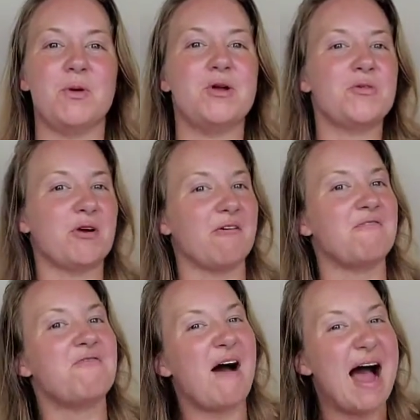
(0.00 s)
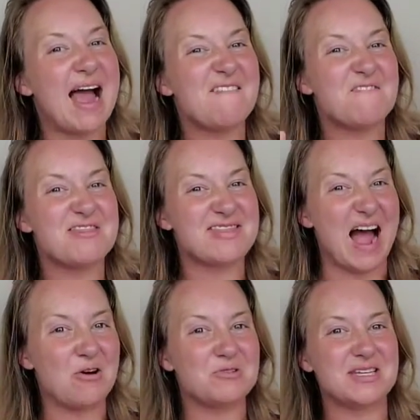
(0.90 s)
We know there are
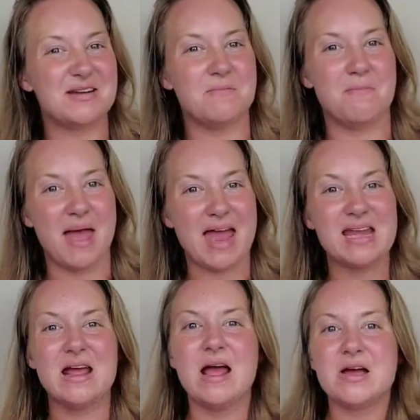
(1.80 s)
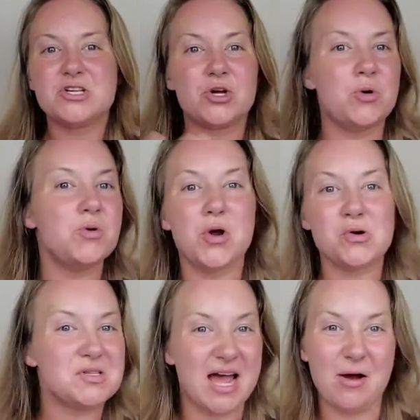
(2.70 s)
5,000 men, so who
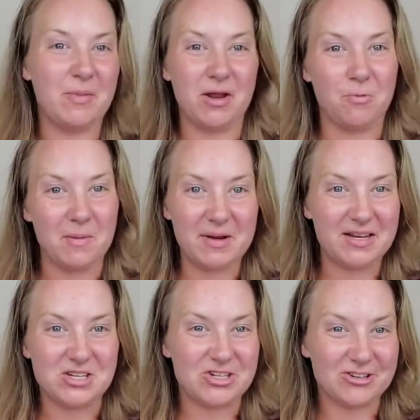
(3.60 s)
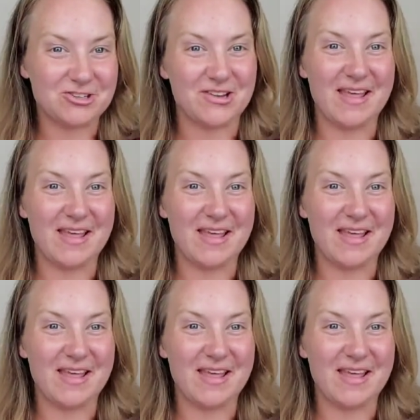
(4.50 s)
knows how many women and children.